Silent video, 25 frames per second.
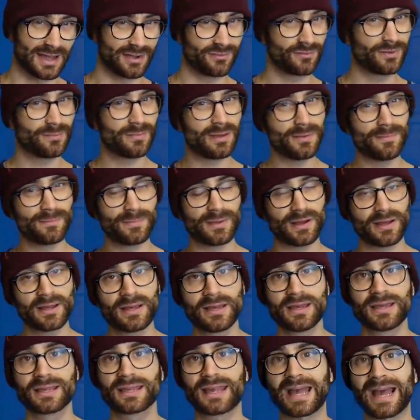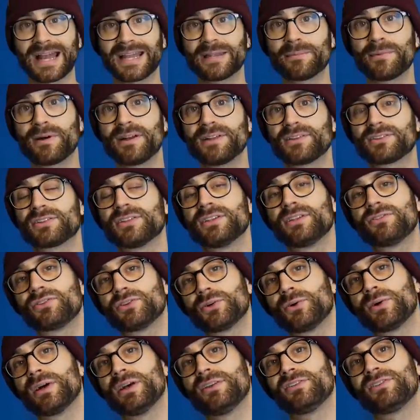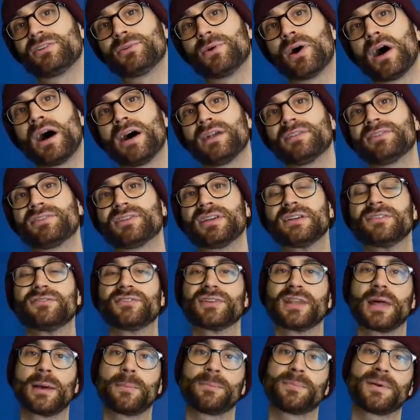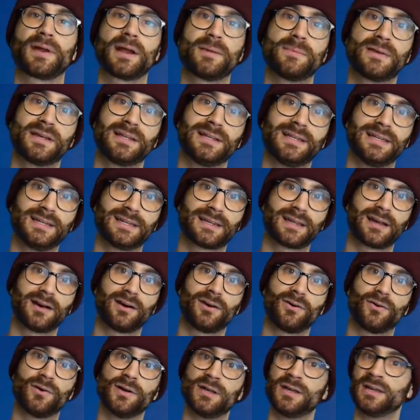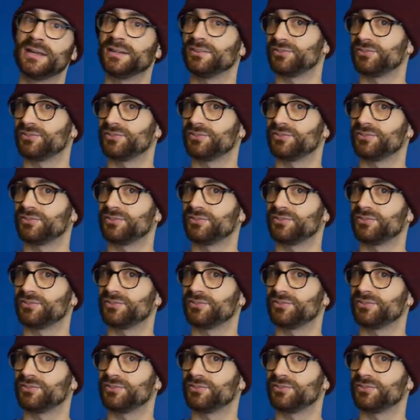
And remember, Callum Hudson-Odoi is still hunting for that Premier League goal.